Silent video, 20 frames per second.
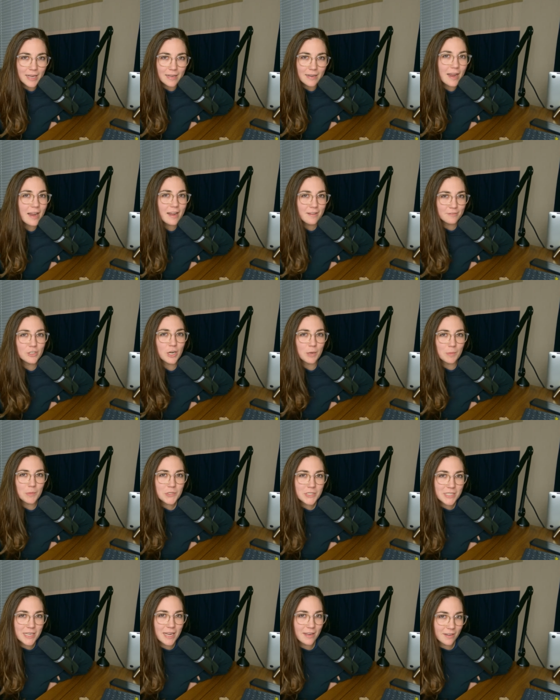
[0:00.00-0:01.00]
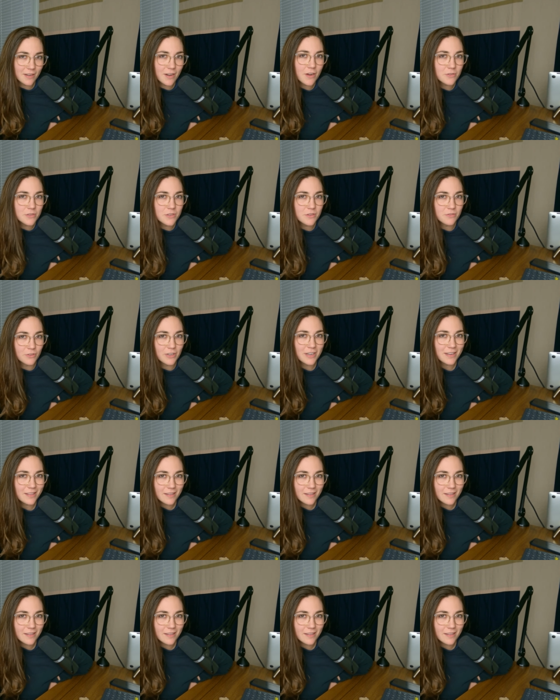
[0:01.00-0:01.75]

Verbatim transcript: and I have trouble saying no to free